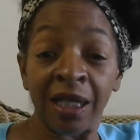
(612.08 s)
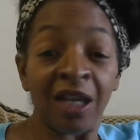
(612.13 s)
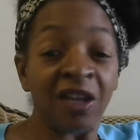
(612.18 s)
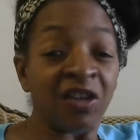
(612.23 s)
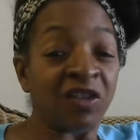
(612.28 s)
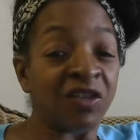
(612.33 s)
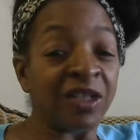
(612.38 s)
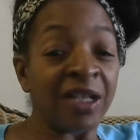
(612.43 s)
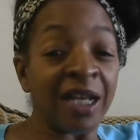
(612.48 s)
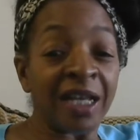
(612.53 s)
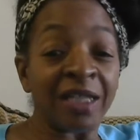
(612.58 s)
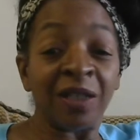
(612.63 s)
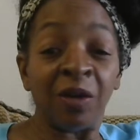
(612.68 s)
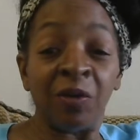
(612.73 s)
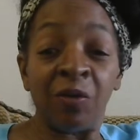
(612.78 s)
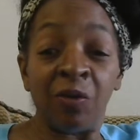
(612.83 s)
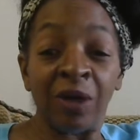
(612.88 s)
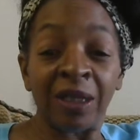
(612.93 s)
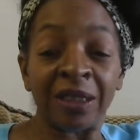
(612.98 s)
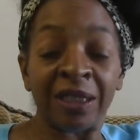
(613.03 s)
She
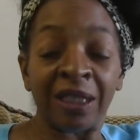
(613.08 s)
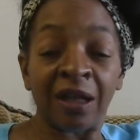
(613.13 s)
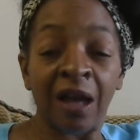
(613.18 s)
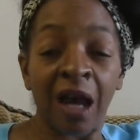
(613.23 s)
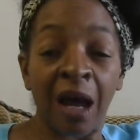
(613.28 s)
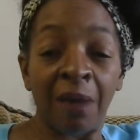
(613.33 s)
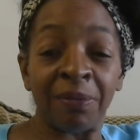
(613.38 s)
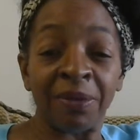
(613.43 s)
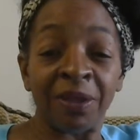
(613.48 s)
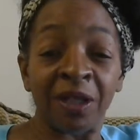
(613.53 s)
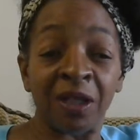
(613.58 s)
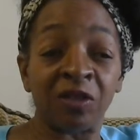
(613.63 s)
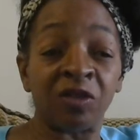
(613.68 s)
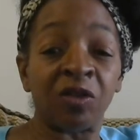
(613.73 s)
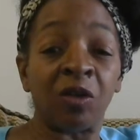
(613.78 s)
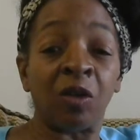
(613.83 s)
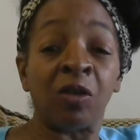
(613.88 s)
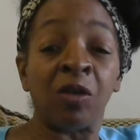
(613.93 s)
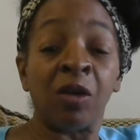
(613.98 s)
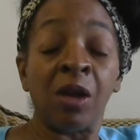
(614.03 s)
doesn't want the competition.
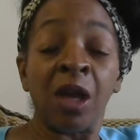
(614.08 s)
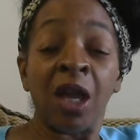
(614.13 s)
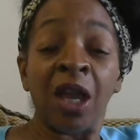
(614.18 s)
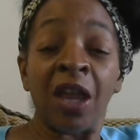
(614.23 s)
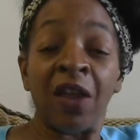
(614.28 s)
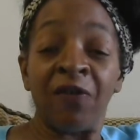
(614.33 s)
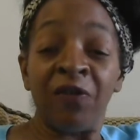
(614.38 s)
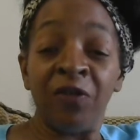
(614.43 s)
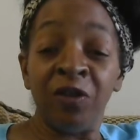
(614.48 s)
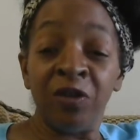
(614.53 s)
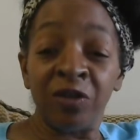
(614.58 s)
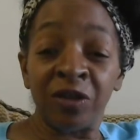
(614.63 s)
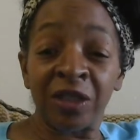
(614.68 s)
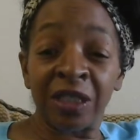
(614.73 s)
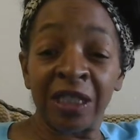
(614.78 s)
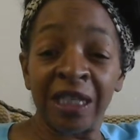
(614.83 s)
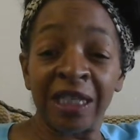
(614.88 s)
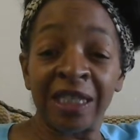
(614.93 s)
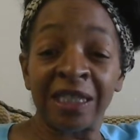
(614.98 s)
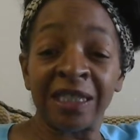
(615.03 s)
So if you
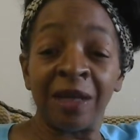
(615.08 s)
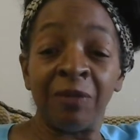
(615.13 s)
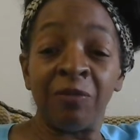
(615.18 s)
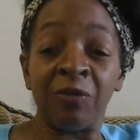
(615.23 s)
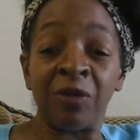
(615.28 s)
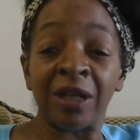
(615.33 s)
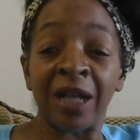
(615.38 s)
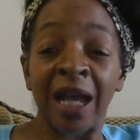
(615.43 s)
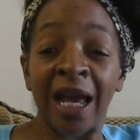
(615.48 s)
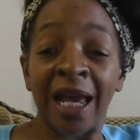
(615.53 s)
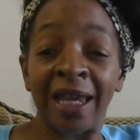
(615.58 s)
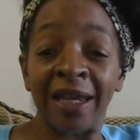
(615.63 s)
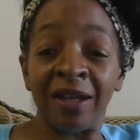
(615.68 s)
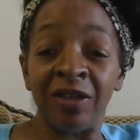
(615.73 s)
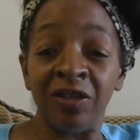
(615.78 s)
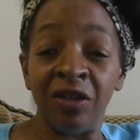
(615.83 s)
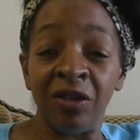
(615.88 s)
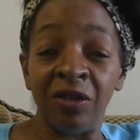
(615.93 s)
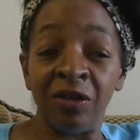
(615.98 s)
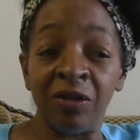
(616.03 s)
see someone eyeing
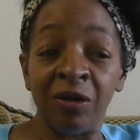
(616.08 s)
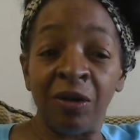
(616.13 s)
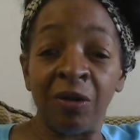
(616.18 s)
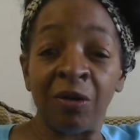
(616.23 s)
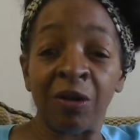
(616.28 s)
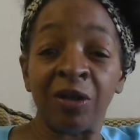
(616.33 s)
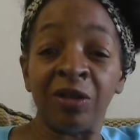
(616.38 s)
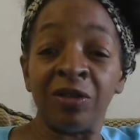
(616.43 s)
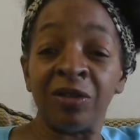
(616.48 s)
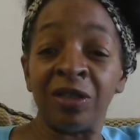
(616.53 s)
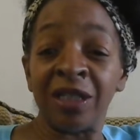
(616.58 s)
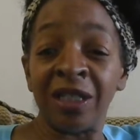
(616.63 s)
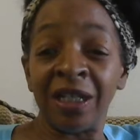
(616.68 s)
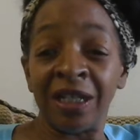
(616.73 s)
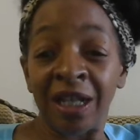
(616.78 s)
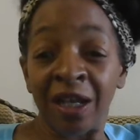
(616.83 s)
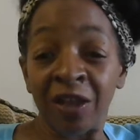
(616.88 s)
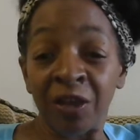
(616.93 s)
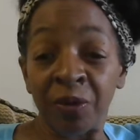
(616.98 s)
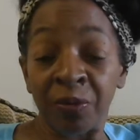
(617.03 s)
you, or you see
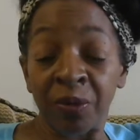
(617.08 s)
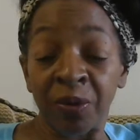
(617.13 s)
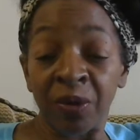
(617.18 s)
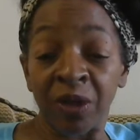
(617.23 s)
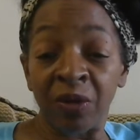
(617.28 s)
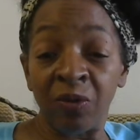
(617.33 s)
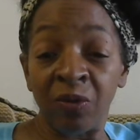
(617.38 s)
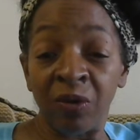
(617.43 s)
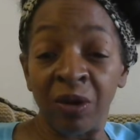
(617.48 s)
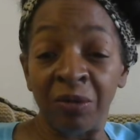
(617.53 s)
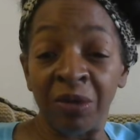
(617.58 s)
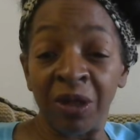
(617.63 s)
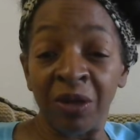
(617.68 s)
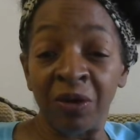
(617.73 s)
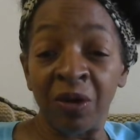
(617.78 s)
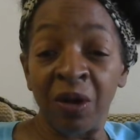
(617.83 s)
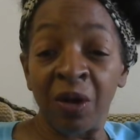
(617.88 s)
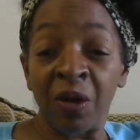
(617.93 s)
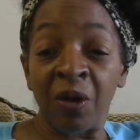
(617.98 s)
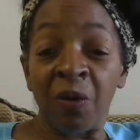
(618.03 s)
another pretty woman
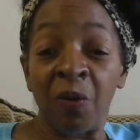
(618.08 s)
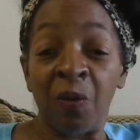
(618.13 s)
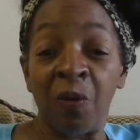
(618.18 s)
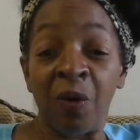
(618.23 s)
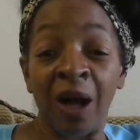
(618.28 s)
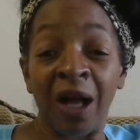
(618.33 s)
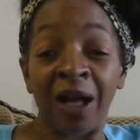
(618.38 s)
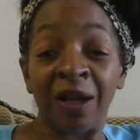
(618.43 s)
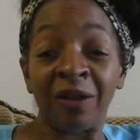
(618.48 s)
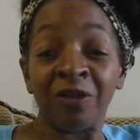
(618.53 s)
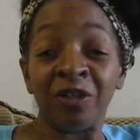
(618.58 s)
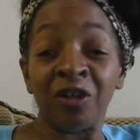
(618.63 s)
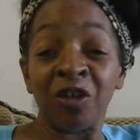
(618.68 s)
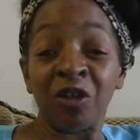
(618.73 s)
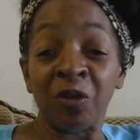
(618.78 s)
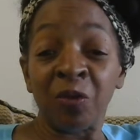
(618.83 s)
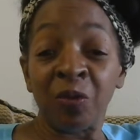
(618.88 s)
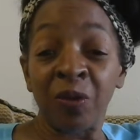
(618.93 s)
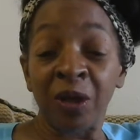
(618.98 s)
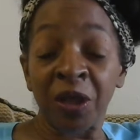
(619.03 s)
while
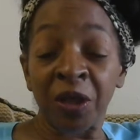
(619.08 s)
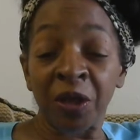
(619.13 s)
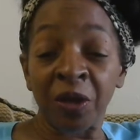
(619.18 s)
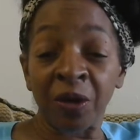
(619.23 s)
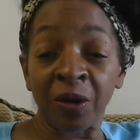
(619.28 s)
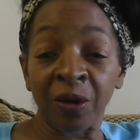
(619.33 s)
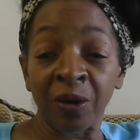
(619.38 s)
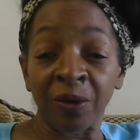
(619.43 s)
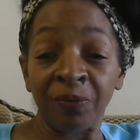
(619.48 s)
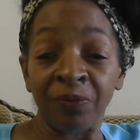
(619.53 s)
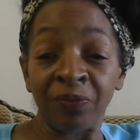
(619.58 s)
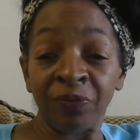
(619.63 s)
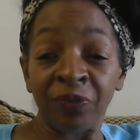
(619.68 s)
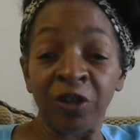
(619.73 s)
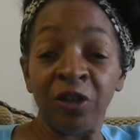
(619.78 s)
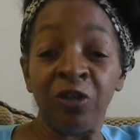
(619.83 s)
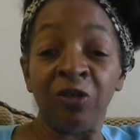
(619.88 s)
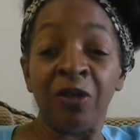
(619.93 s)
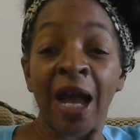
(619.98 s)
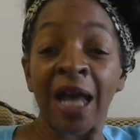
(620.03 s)
you're with her,
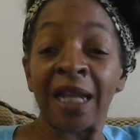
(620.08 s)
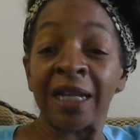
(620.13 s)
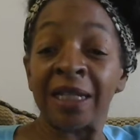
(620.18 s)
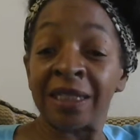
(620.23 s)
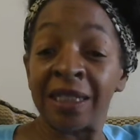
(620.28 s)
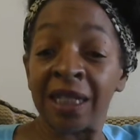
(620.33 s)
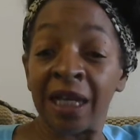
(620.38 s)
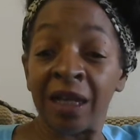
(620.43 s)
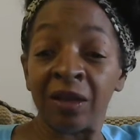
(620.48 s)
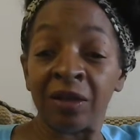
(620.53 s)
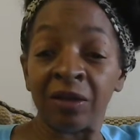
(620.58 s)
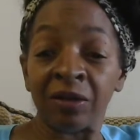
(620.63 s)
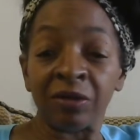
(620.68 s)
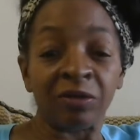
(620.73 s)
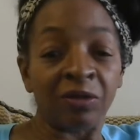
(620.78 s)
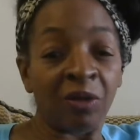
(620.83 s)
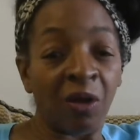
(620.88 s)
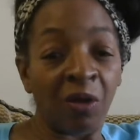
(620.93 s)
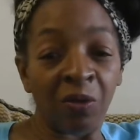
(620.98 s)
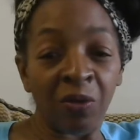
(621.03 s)
you got to tell her,
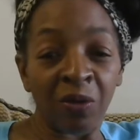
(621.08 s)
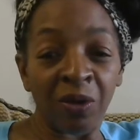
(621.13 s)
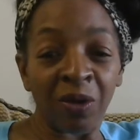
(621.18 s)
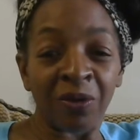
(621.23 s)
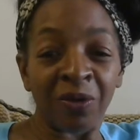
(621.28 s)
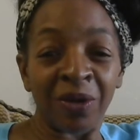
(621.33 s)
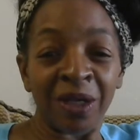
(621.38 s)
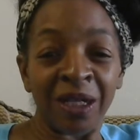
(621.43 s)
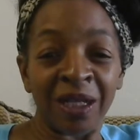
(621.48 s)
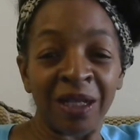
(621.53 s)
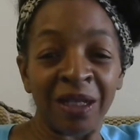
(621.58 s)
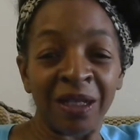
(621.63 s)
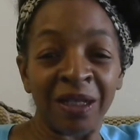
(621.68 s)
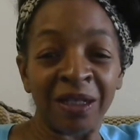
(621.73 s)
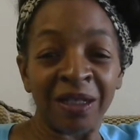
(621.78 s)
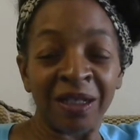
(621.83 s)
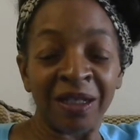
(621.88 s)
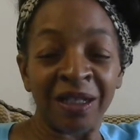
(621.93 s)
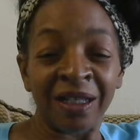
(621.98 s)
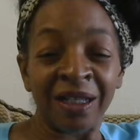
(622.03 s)
don't worry.
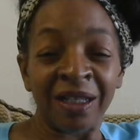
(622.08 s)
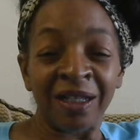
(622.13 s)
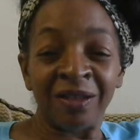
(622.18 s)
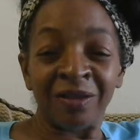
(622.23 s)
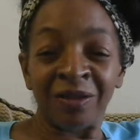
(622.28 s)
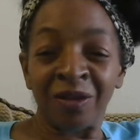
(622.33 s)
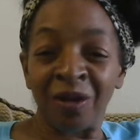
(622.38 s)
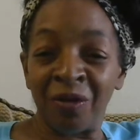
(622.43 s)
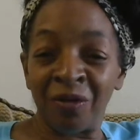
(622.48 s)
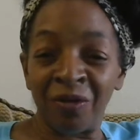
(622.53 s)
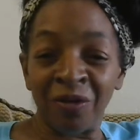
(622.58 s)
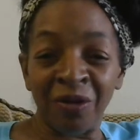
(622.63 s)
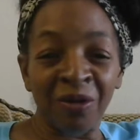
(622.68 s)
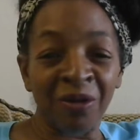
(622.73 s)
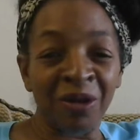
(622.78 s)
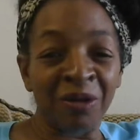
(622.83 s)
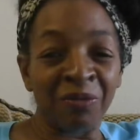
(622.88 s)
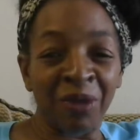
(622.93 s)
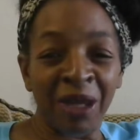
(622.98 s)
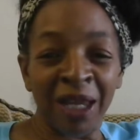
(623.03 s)
Don't
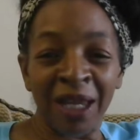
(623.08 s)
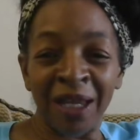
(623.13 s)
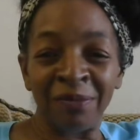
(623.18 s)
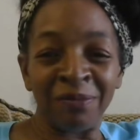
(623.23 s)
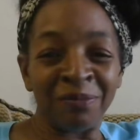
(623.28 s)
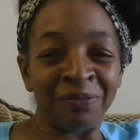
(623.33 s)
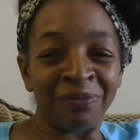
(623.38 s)
worry, babe.